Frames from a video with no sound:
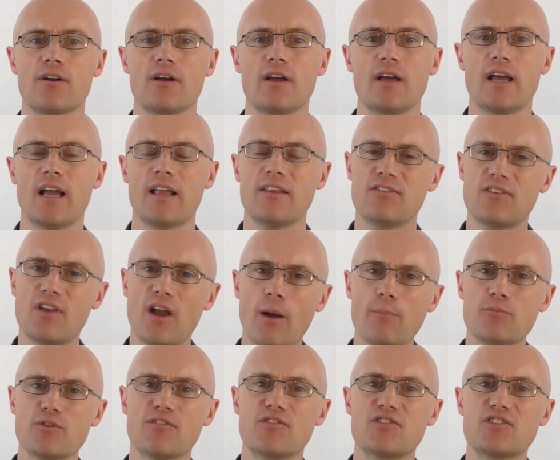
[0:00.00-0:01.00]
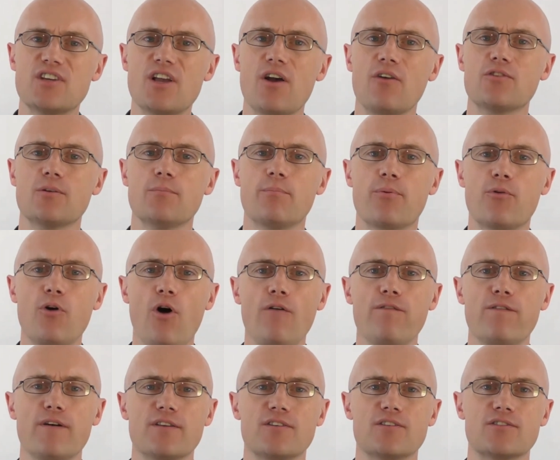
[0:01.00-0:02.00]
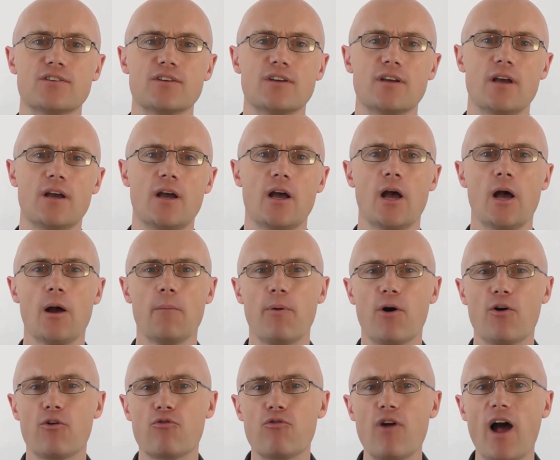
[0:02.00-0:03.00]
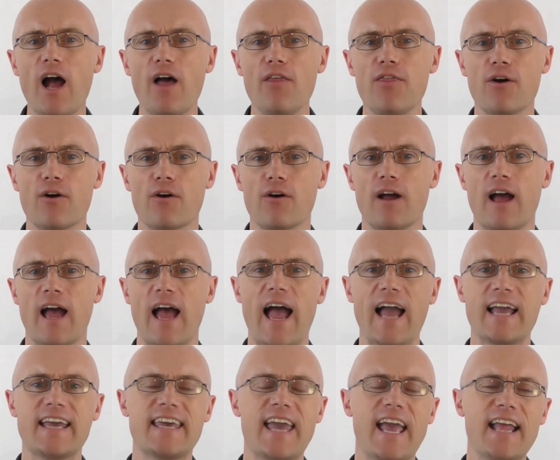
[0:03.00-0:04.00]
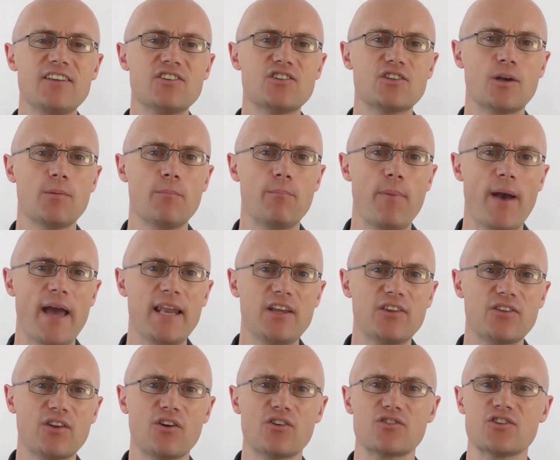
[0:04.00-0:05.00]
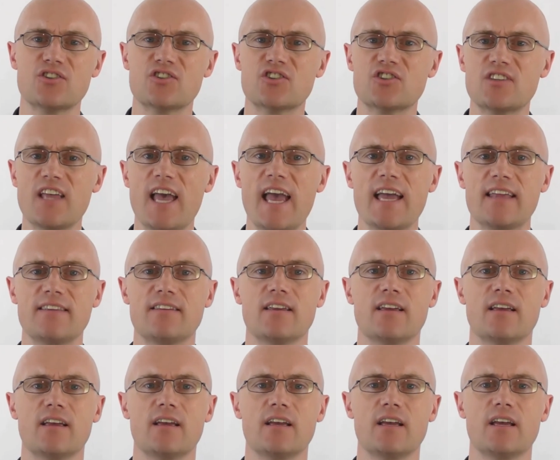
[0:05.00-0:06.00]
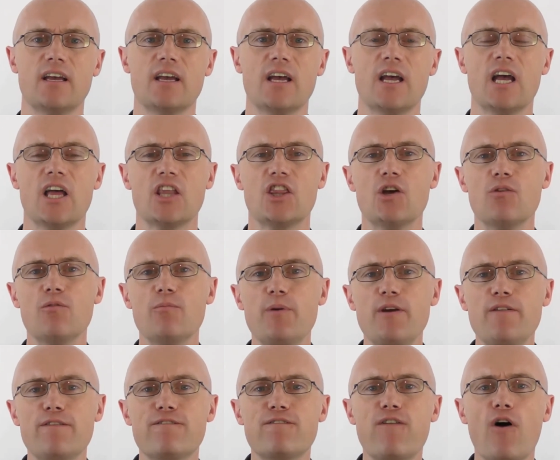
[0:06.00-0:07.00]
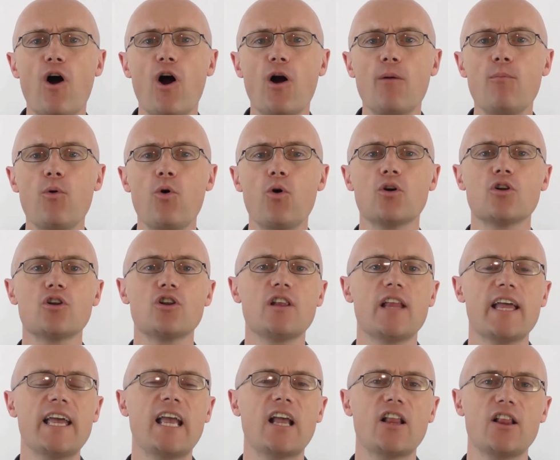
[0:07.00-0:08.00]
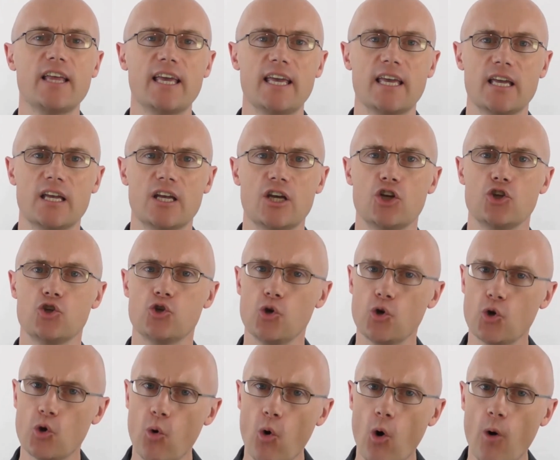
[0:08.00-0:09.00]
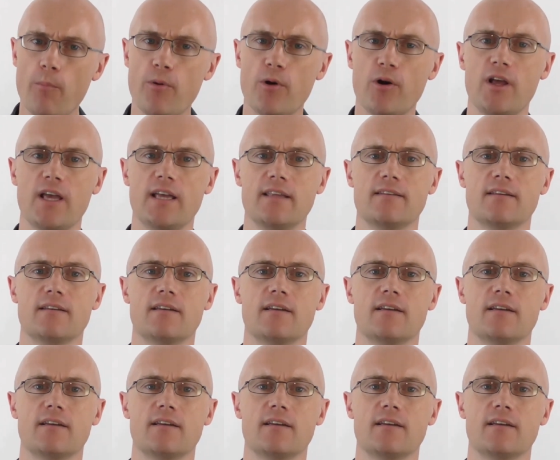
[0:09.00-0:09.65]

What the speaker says: in terms of sales and profits, but rather against competitors instead, they would be far more likely to cooperate.